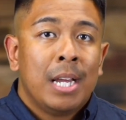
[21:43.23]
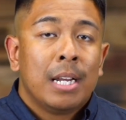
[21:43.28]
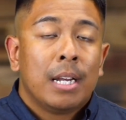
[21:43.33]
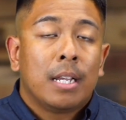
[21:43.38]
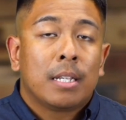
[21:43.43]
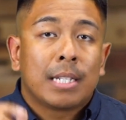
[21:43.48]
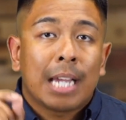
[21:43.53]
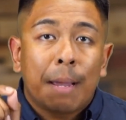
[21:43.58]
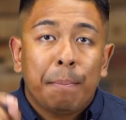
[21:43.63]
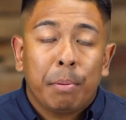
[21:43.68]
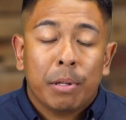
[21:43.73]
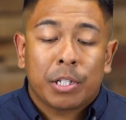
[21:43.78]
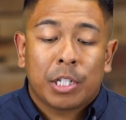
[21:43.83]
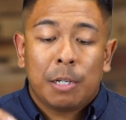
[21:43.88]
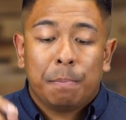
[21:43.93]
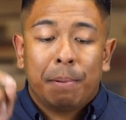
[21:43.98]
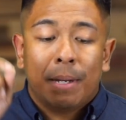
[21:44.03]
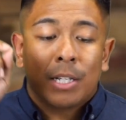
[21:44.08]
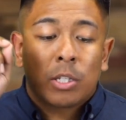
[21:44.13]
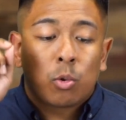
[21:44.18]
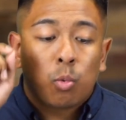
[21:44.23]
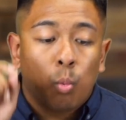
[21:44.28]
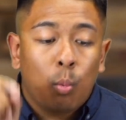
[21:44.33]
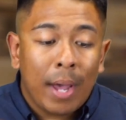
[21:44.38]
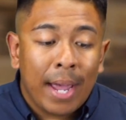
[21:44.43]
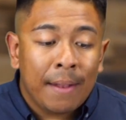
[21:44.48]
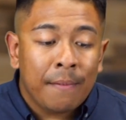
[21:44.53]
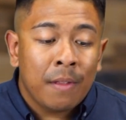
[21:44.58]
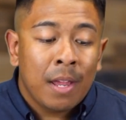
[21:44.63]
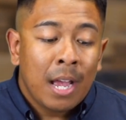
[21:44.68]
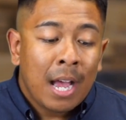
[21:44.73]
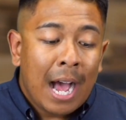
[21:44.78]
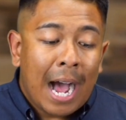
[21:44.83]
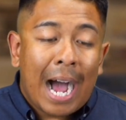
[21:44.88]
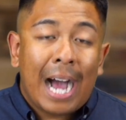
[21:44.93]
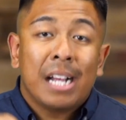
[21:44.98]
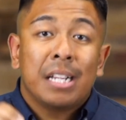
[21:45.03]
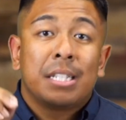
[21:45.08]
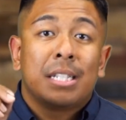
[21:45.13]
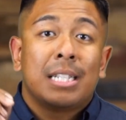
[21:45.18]
Discipleship is when
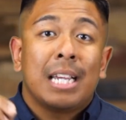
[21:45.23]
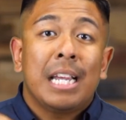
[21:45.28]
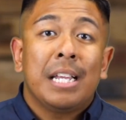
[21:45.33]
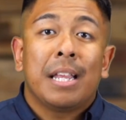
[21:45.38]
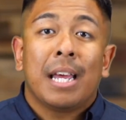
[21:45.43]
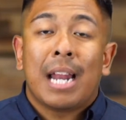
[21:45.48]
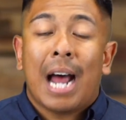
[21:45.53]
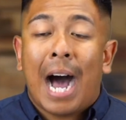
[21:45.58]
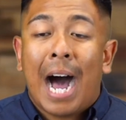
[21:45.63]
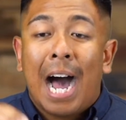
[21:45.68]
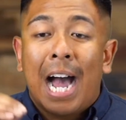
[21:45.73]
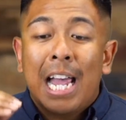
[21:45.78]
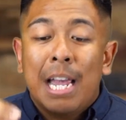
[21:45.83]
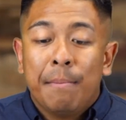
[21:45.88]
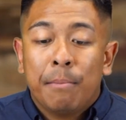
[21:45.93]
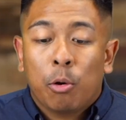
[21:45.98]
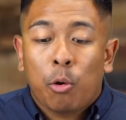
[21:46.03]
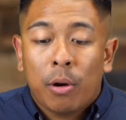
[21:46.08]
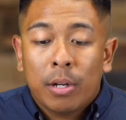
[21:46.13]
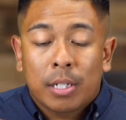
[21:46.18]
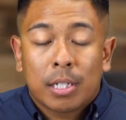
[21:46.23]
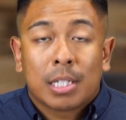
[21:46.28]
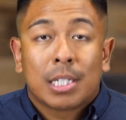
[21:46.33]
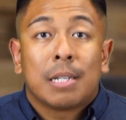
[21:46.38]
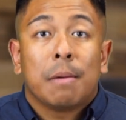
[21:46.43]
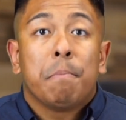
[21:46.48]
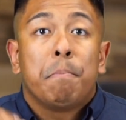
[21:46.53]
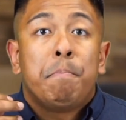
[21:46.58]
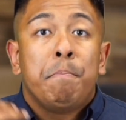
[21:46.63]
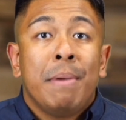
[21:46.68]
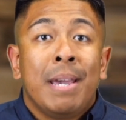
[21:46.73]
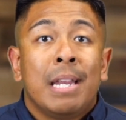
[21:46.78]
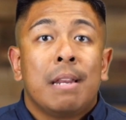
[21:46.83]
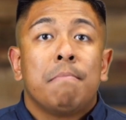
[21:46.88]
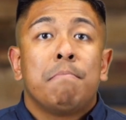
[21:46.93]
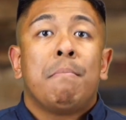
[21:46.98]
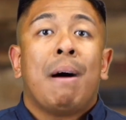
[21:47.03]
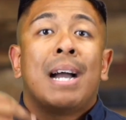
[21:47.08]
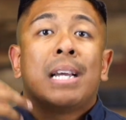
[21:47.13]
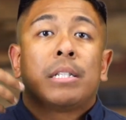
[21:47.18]
I say that I am going to
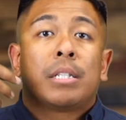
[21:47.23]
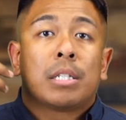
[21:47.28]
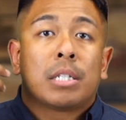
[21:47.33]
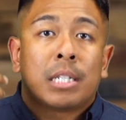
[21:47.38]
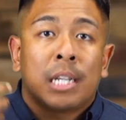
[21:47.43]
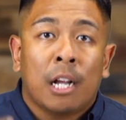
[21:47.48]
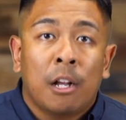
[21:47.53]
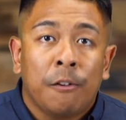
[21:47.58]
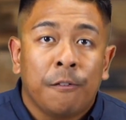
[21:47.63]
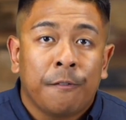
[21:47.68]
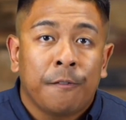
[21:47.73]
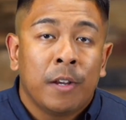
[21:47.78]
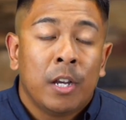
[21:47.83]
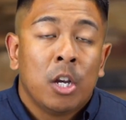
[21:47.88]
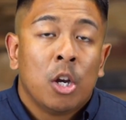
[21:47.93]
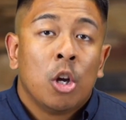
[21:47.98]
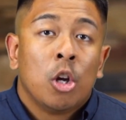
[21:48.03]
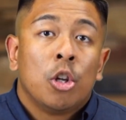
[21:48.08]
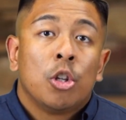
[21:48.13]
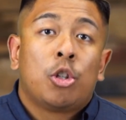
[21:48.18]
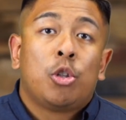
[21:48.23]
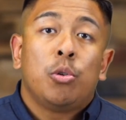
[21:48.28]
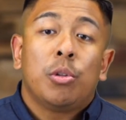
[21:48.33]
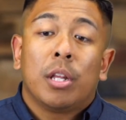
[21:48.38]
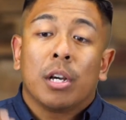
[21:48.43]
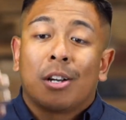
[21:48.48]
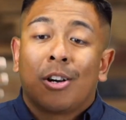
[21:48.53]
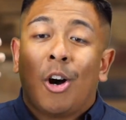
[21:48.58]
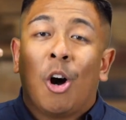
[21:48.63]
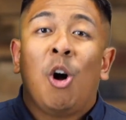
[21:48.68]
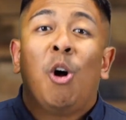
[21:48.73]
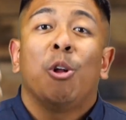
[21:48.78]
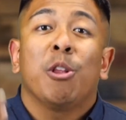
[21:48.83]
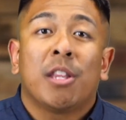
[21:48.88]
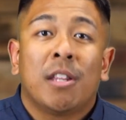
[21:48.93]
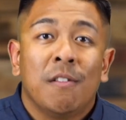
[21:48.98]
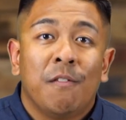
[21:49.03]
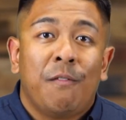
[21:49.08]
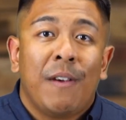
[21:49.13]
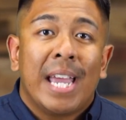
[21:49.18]
submit myself to the
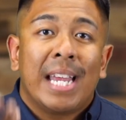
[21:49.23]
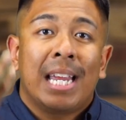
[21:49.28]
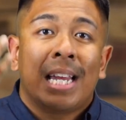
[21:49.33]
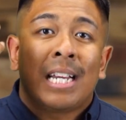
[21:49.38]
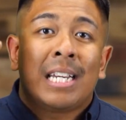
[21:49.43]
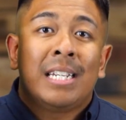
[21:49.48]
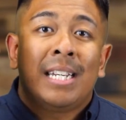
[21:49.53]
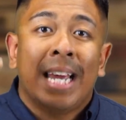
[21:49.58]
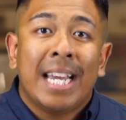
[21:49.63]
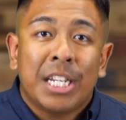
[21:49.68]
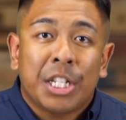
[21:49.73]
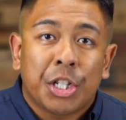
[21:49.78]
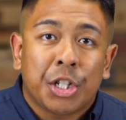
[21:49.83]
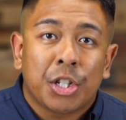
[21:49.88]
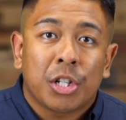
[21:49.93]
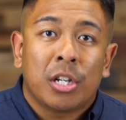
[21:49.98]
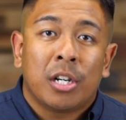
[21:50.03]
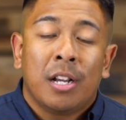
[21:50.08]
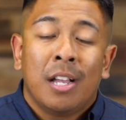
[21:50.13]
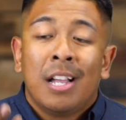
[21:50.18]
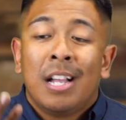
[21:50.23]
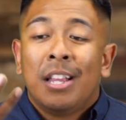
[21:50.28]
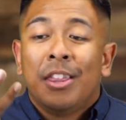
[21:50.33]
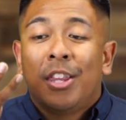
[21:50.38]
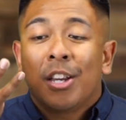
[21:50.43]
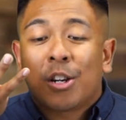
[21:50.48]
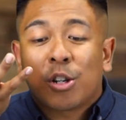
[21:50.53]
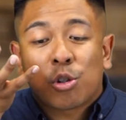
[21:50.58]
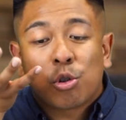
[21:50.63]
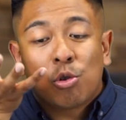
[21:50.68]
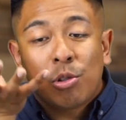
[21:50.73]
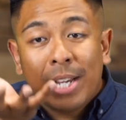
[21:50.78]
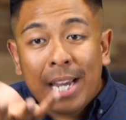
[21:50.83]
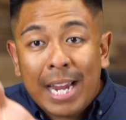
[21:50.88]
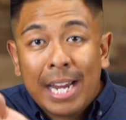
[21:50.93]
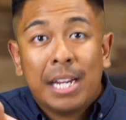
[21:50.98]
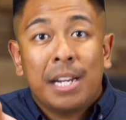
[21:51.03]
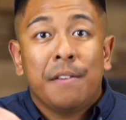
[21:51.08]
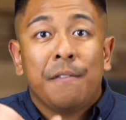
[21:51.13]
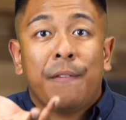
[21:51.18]
cultivating nature, the
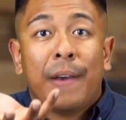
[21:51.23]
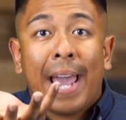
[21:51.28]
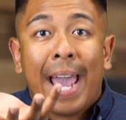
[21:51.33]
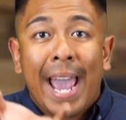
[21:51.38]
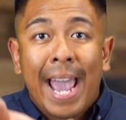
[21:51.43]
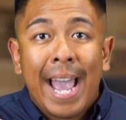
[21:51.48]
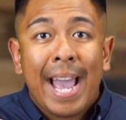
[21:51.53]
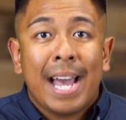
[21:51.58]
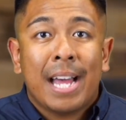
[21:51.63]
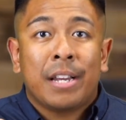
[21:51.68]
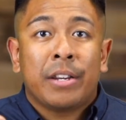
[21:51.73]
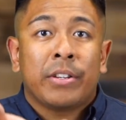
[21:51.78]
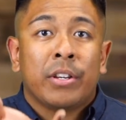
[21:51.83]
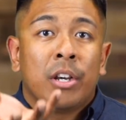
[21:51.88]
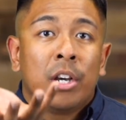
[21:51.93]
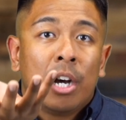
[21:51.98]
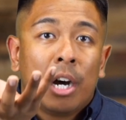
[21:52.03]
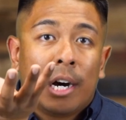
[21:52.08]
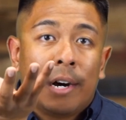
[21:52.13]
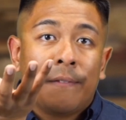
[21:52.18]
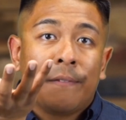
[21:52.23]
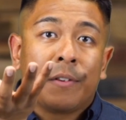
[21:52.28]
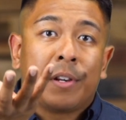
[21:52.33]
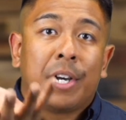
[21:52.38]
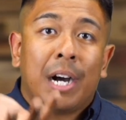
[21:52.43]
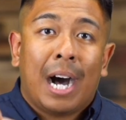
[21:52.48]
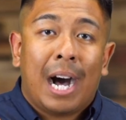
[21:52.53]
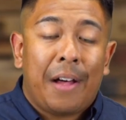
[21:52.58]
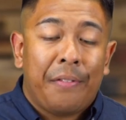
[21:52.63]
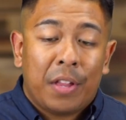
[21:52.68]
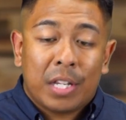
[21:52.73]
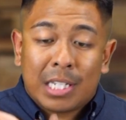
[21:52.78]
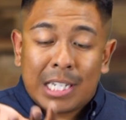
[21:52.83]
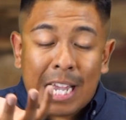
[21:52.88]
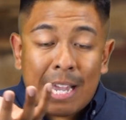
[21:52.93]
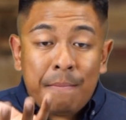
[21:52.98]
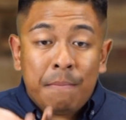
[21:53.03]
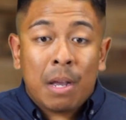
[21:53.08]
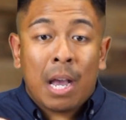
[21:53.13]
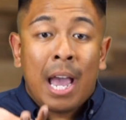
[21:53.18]
creative hand of God. The
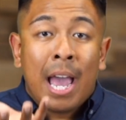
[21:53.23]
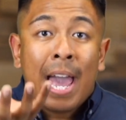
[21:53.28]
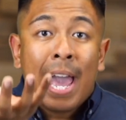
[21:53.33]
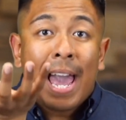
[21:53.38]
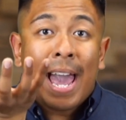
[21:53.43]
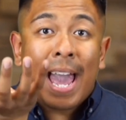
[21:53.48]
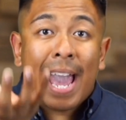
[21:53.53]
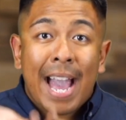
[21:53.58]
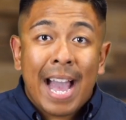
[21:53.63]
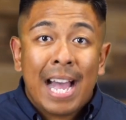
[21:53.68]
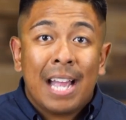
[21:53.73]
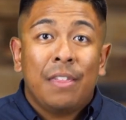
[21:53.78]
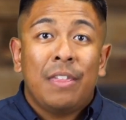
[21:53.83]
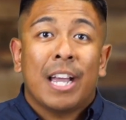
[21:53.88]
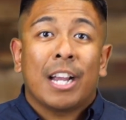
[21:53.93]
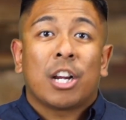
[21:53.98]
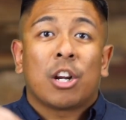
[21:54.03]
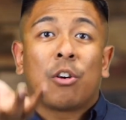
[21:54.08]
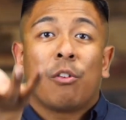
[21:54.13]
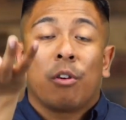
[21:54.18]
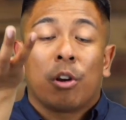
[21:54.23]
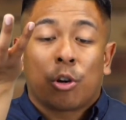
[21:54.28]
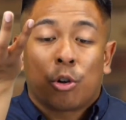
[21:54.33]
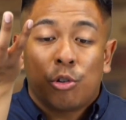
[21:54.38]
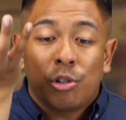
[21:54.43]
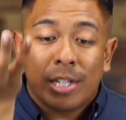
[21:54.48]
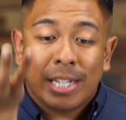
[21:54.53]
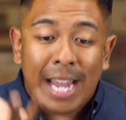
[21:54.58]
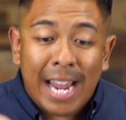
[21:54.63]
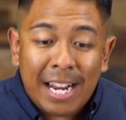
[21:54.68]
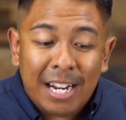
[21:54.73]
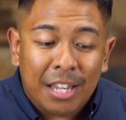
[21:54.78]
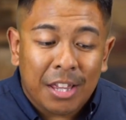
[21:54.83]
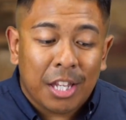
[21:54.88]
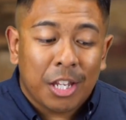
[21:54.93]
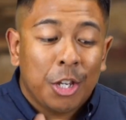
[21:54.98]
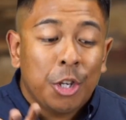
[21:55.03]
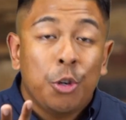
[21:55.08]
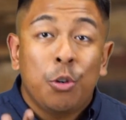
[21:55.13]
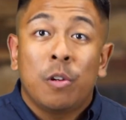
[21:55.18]
same hand that created
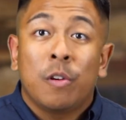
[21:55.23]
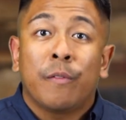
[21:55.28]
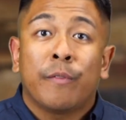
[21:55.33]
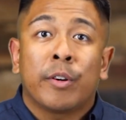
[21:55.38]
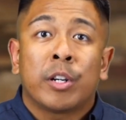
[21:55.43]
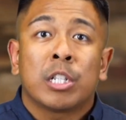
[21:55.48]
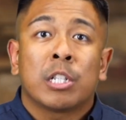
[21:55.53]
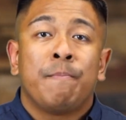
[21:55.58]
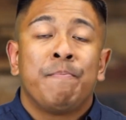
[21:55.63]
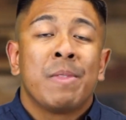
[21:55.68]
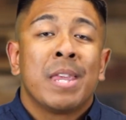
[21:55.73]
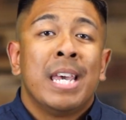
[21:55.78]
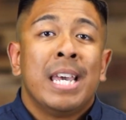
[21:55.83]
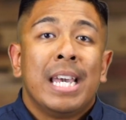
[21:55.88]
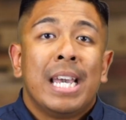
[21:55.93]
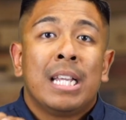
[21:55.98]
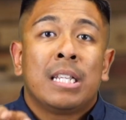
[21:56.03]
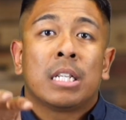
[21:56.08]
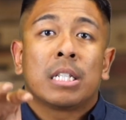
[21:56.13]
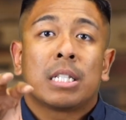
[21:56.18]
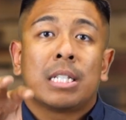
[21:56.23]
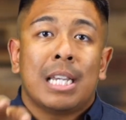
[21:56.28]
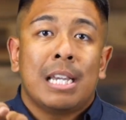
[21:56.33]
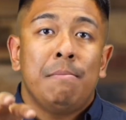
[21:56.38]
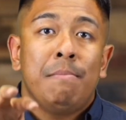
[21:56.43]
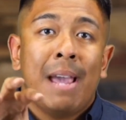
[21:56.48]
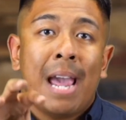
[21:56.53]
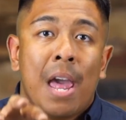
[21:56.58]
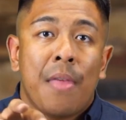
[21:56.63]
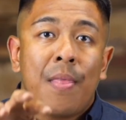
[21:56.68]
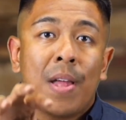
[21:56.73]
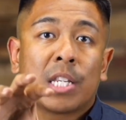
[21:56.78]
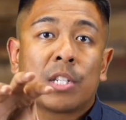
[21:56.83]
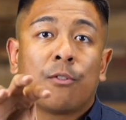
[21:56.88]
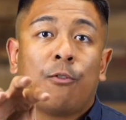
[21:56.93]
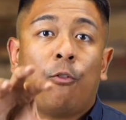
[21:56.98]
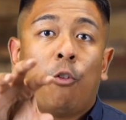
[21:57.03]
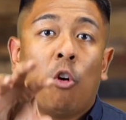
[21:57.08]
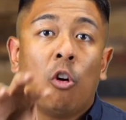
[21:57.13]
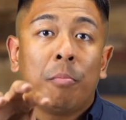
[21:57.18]
the universe is the same hand that's
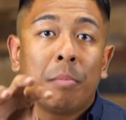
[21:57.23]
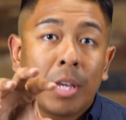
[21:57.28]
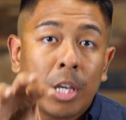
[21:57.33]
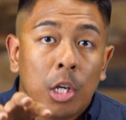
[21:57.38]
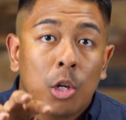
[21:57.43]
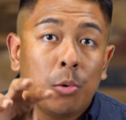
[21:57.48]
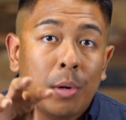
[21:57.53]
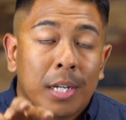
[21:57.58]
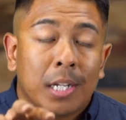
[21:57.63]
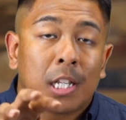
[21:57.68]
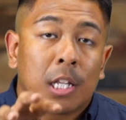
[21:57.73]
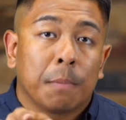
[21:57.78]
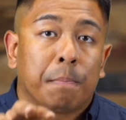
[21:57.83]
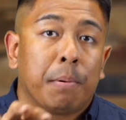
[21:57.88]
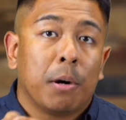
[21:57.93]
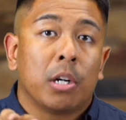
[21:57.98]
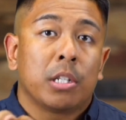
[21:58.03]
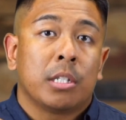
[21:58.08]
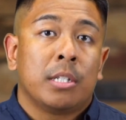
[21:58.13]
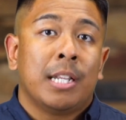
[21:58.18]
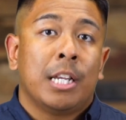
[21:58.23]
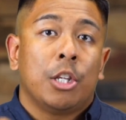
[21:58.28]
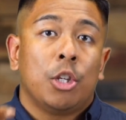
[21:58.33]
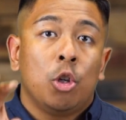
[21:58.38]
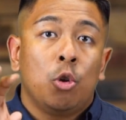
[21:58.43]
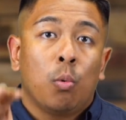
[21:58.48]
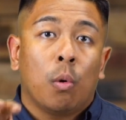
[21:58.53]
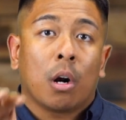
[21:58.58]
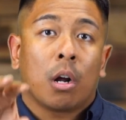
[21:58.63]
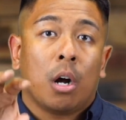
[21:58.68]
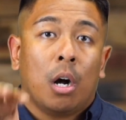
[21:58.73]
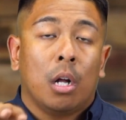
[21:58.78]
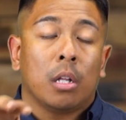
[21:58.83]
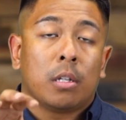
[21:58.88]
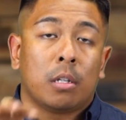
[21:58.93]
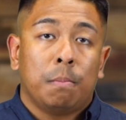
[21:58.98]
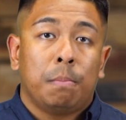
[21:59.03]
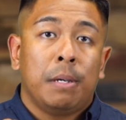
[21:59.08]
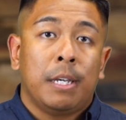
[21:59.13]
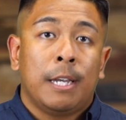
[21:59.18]
forming you into the person that you are called
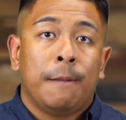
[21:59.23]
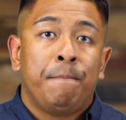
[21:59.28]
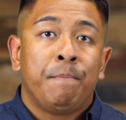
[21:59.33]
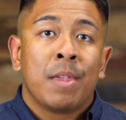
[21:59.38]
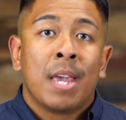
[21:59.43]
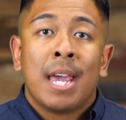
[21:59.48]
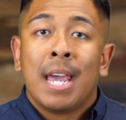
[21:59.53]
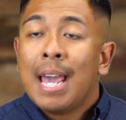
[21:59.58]
to be.